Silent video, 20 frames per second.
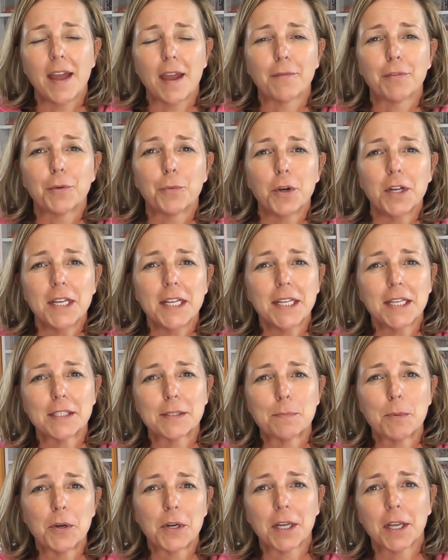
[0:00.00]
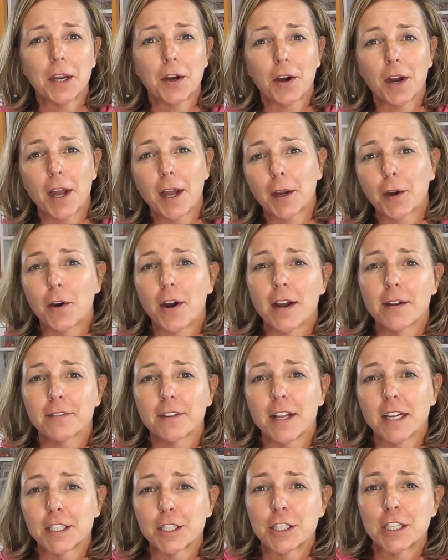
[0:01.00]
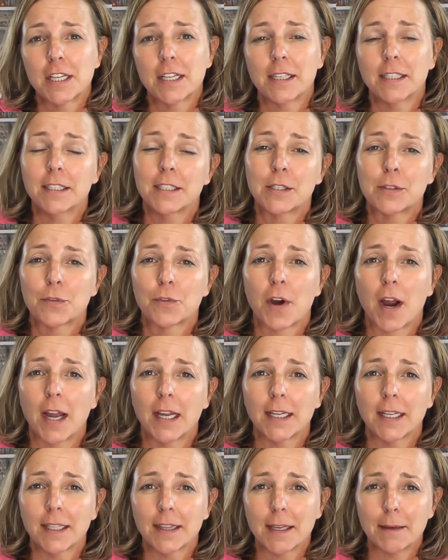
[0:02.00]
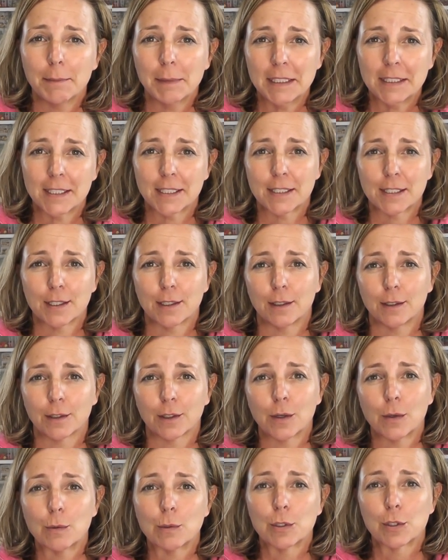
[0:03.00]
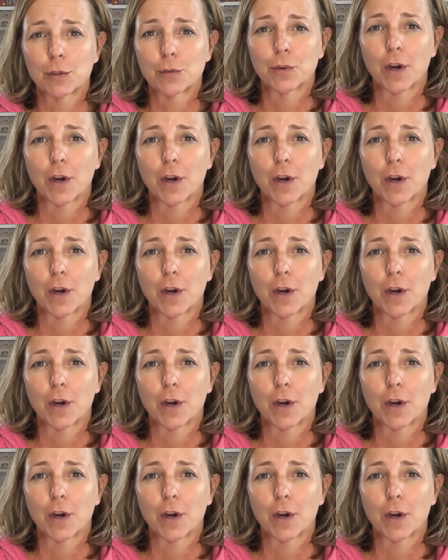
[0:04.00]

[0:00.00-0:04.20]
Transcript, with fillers: everyone, it is Mona here at Craft Klatch. Today is Friday, that means it's another Coaster